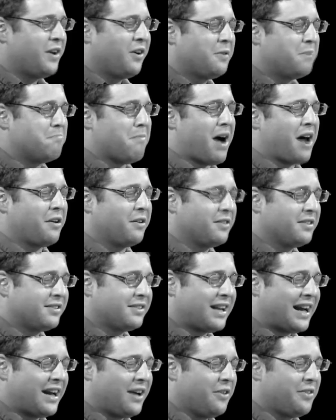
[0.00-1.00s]
weird modern
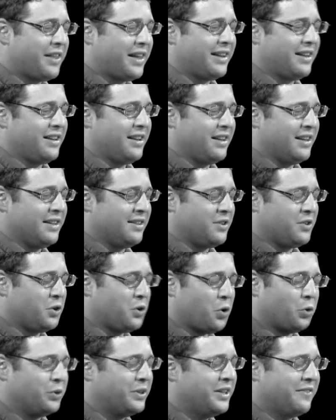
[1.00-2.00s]
style that it
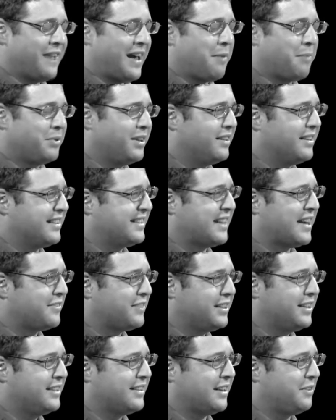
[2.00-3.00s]
could only have happened in the
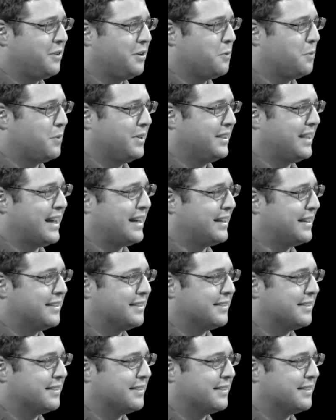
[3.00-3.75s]
70s. I don't know what that